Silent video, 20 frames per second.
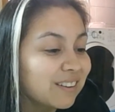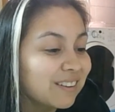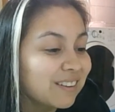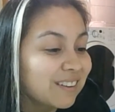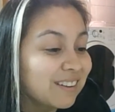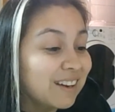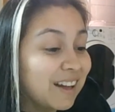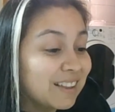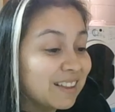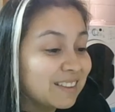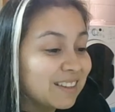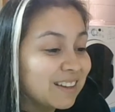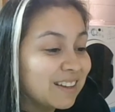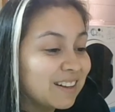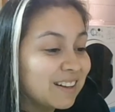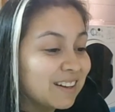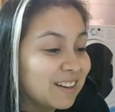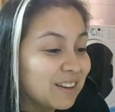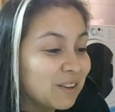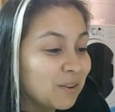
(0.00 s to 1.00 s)

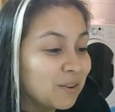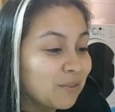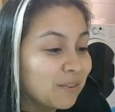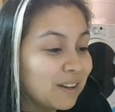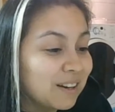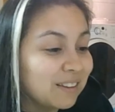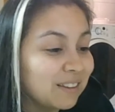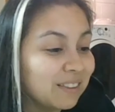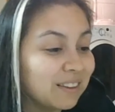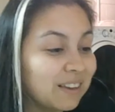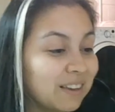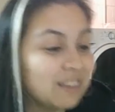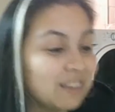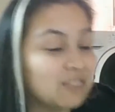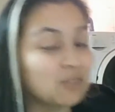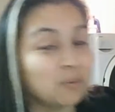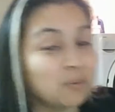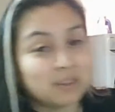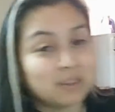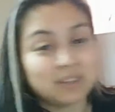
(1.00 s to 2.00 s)
Grande Rio Verde
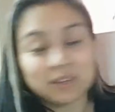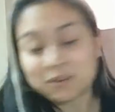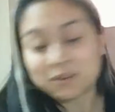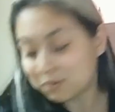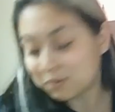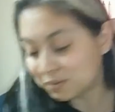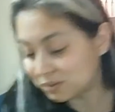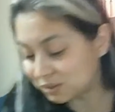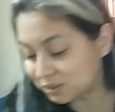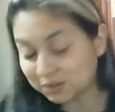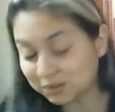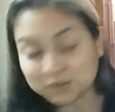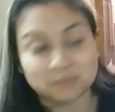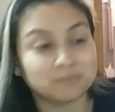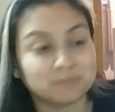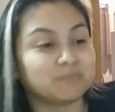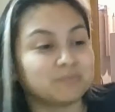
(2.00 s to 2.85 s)
Tomatillo. So,